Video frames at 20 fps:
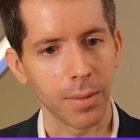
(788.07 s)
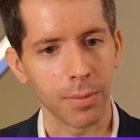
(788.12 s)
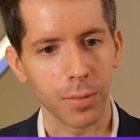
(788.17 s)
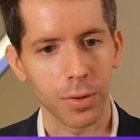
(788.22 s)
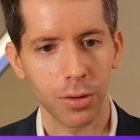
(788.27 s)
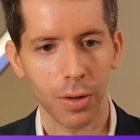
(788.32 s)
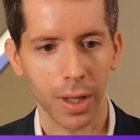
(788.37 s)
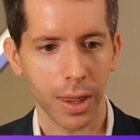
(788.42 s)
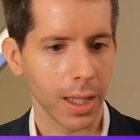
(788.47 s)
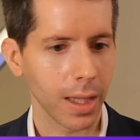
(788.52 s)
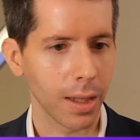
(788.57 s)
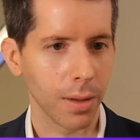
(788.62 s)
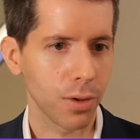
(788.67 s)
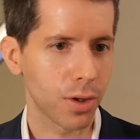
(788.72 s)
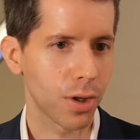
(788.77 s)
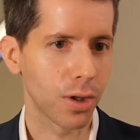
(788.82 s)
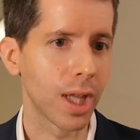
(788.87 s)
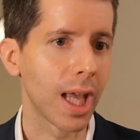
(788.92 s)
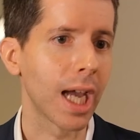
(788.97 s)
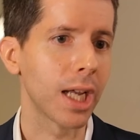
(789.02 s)
So I think it was
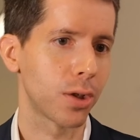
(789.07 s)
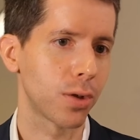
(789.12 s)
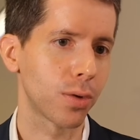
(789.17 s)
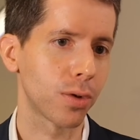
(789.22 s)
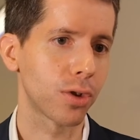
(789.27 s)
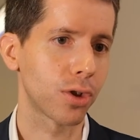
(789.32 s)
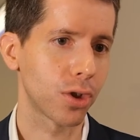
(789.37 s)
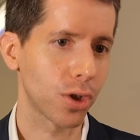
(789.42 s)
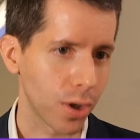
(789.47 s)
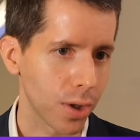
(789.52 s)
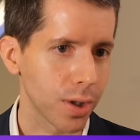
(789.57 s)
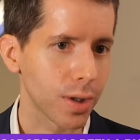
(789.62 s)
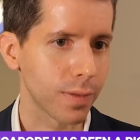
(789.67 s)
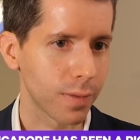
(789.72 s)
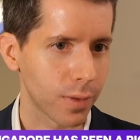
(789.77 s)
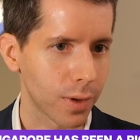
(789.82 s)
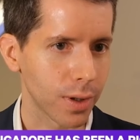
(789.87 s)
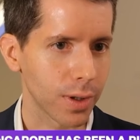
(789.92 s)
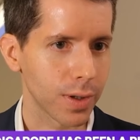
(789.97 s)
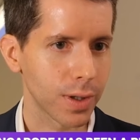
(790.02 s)
a natural choice
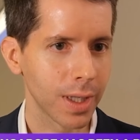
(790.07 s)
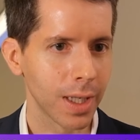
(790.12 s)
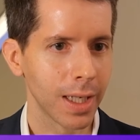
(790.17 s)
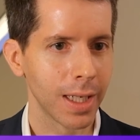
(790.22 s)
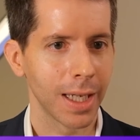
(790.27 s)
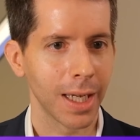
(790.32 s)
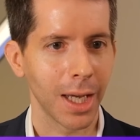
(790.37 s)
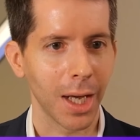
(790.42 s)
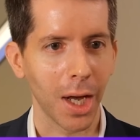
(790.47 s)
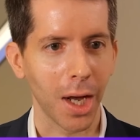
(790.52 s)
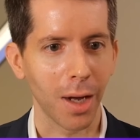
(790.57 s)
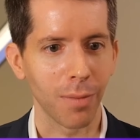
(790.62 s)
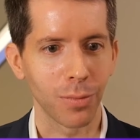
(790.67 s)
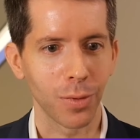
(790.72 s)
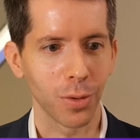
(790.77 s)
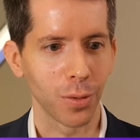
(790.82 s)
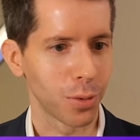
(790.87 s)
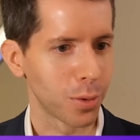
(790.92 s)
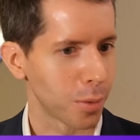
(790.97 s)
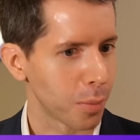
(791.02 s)
for us
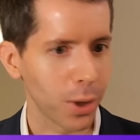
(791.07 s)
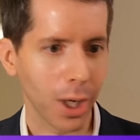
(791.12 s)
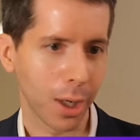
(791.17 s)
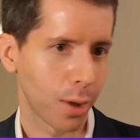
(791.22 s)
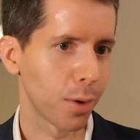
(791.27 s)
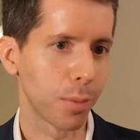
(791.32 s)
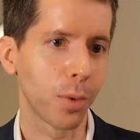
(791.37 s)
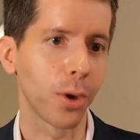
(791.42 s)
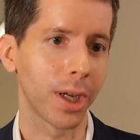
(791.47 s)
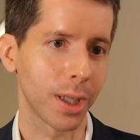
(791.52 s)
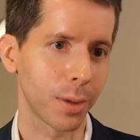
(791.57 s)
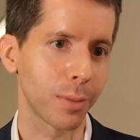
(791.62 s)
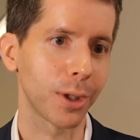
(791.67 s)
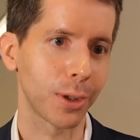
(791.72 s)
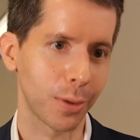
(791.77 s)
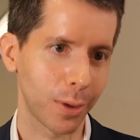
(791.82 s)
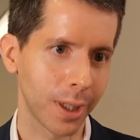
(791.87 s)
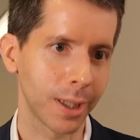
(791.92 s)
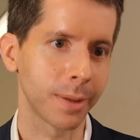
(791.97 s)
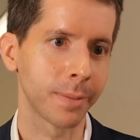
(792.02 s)
to put our global
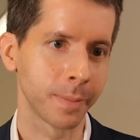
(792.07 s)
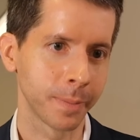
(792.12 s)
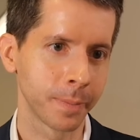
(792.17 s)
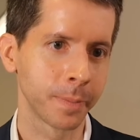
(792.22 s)
headquarters here.